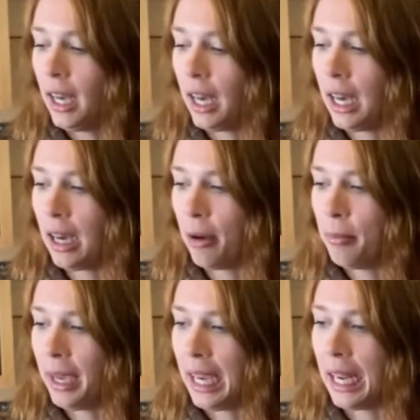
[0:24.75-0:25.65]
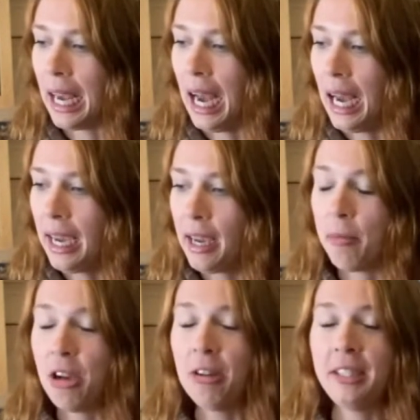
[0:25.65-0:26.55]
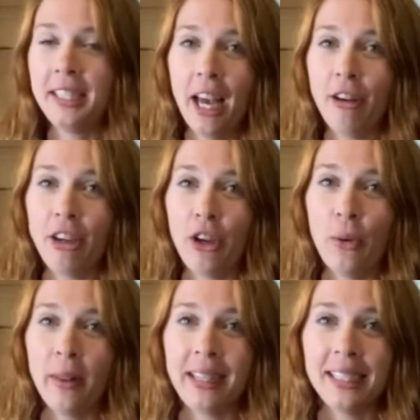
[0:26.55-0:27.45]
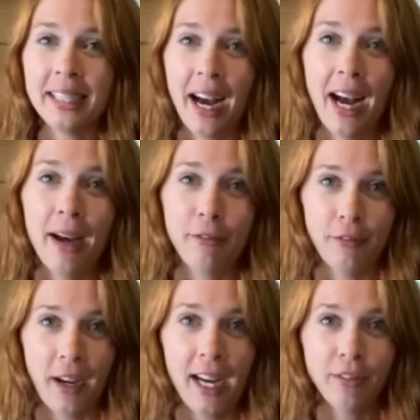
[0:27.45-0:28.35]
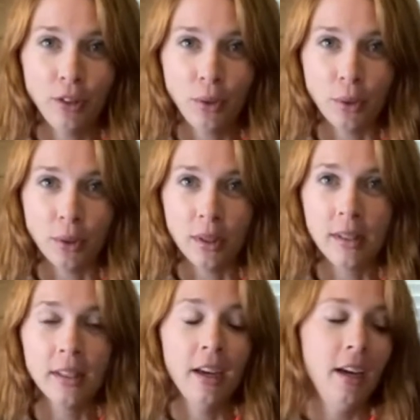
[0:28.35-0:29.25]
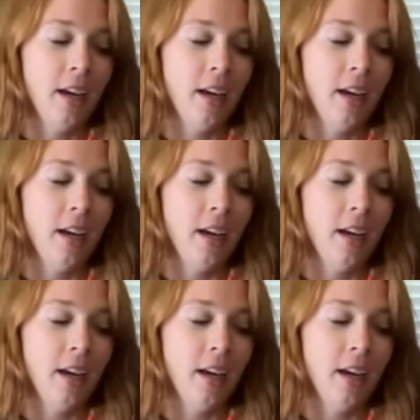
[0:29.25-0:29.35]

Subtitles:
And I am here to tell you the top 5 tools